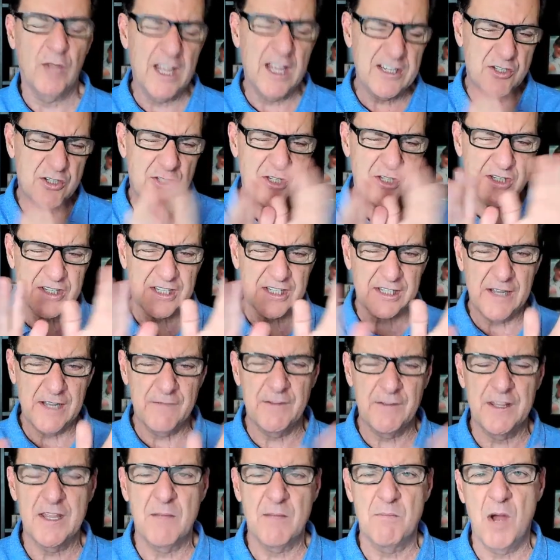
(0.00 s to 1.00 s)
Let's just
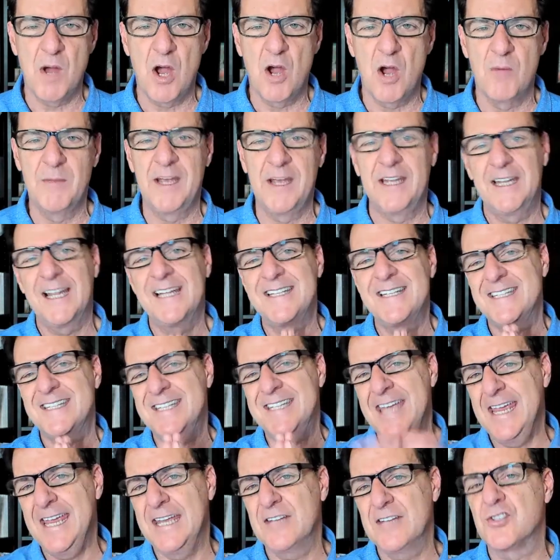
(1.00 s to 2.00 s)
live in the moment. Let's
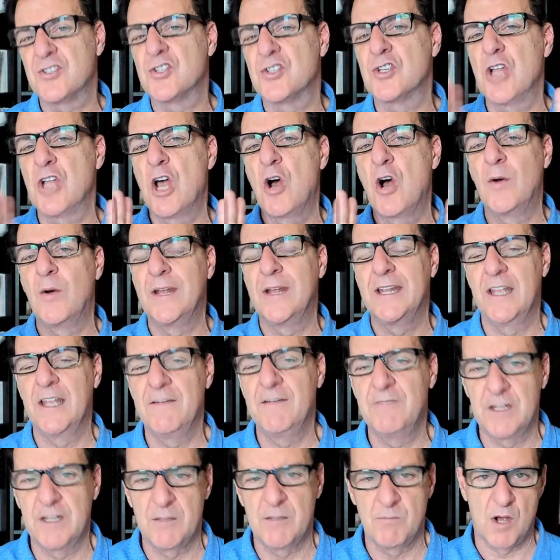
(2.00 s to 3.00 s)
take it slow and
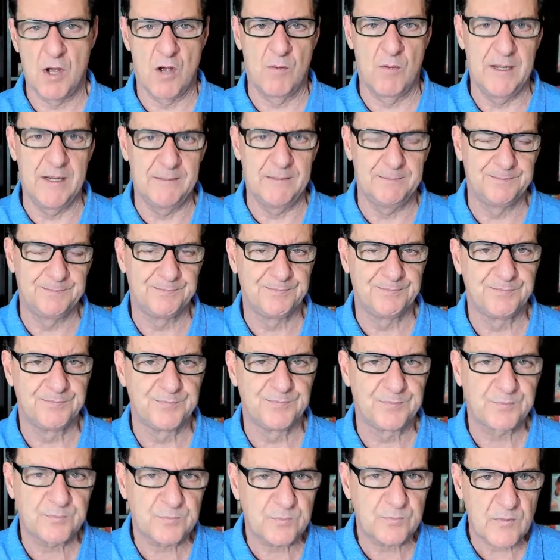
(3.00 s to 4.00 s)
live in the moment.
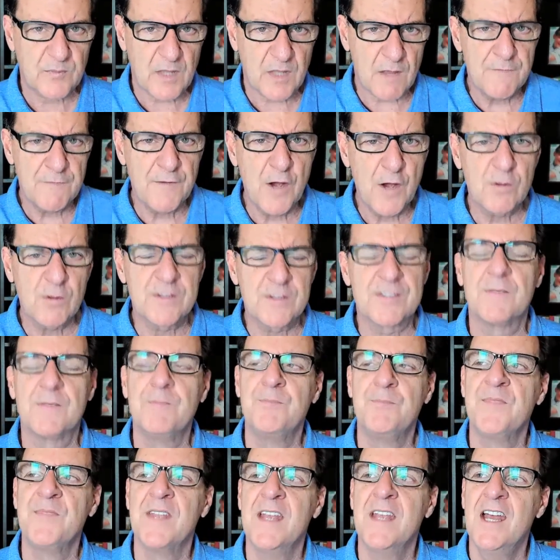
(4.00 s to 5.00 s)

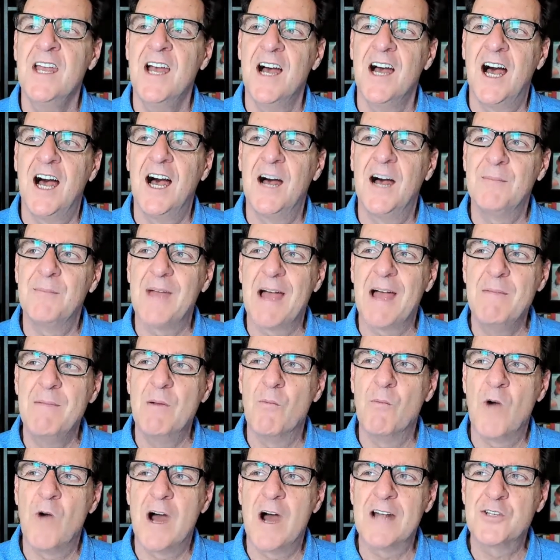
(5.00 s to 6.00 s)
Folks, I've
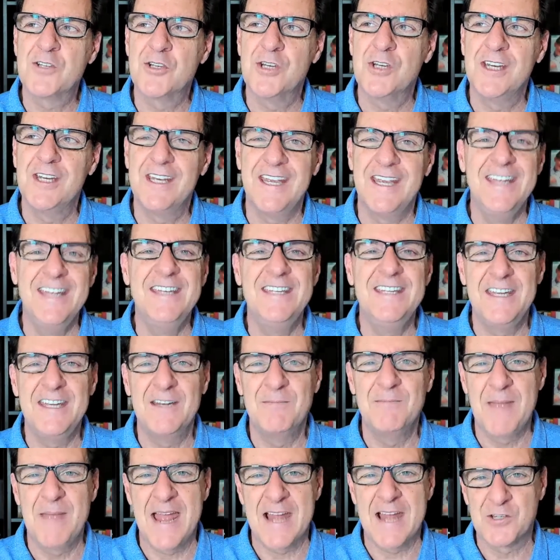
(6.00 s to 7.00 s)
been watching
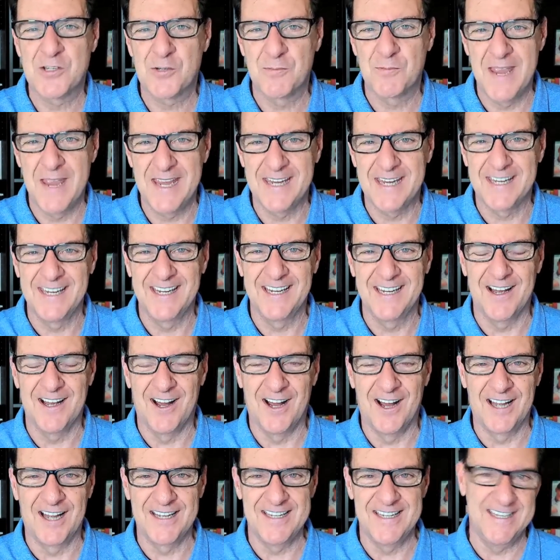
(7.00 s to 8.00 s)
Indian Matchmaking
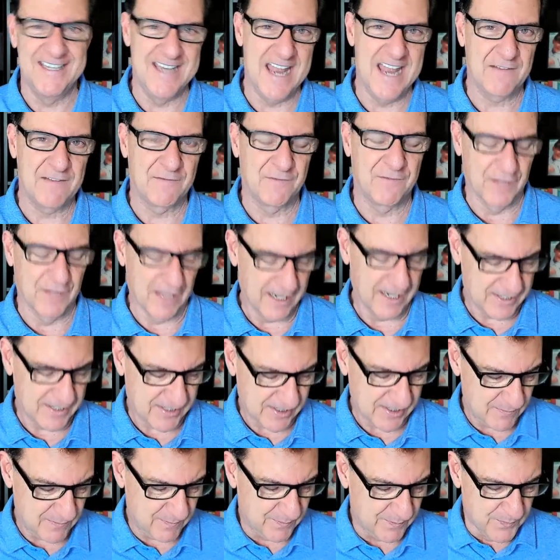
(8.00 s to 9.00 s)
on
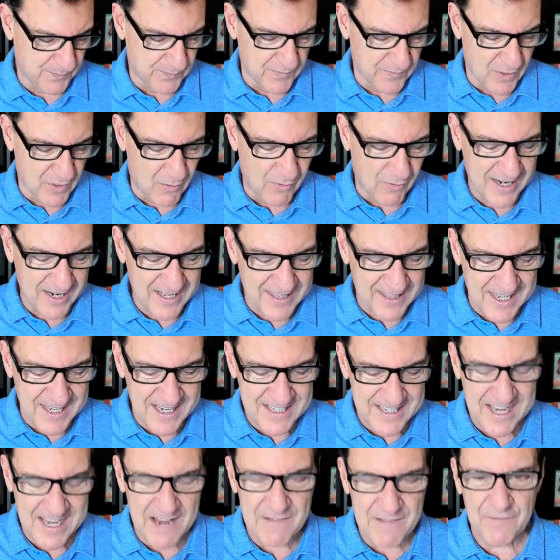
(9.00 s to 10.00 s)
Netflix. And one of the
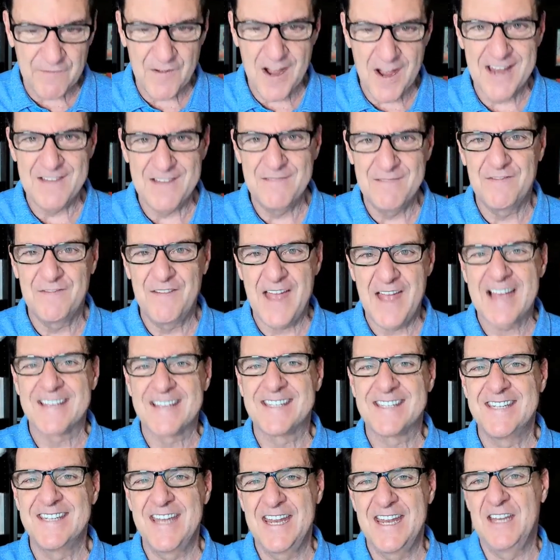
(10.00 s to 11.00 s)
things I find
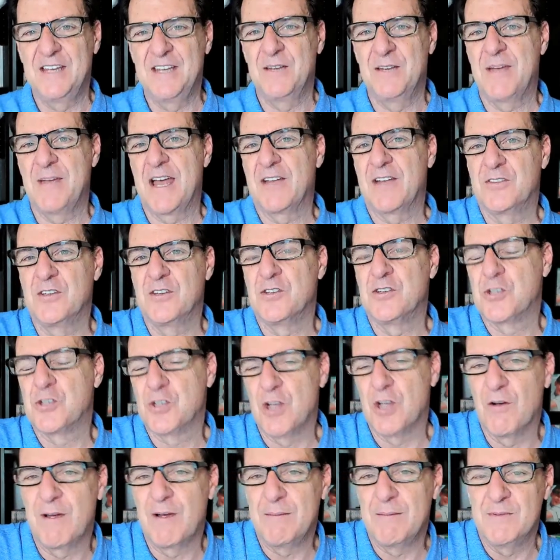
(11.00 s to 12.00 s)
fascinating about this
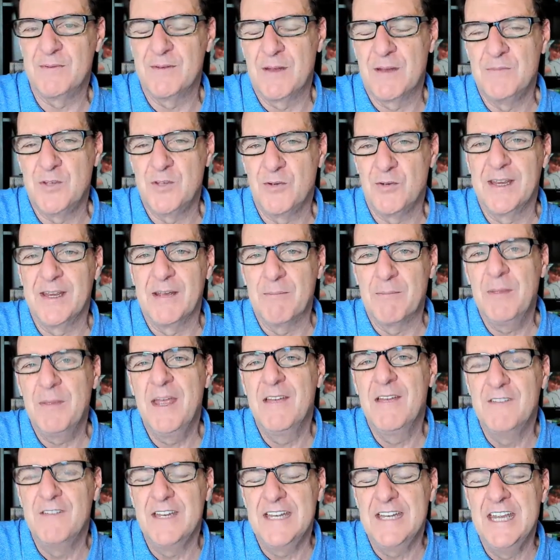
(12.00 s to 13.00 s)
show, I'm doing a
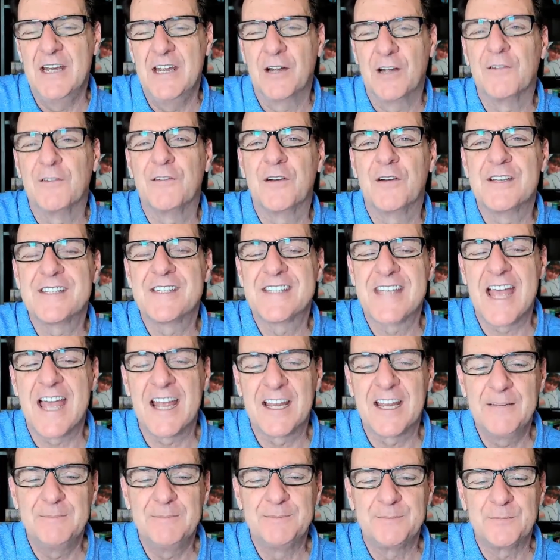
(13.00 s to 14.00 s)
pivot here for a
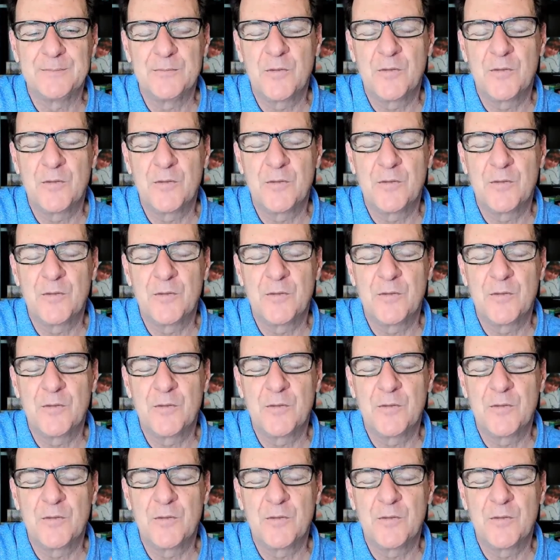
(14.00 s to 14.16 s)
second.